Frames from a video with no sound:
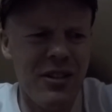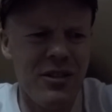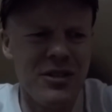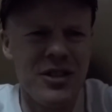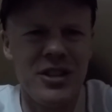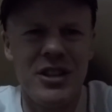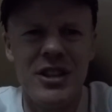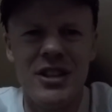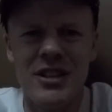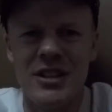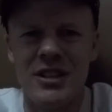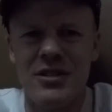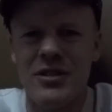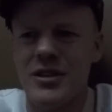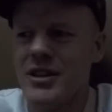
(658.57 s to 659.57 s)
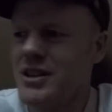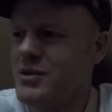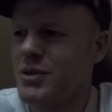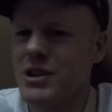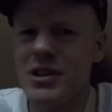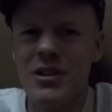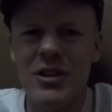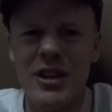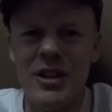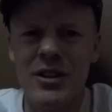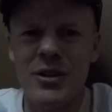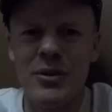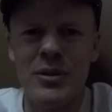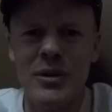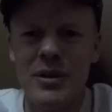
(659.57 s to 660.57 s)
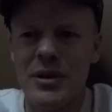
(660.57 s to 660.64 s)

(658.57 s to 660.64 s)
Oh, Jesus Christ, what did I do?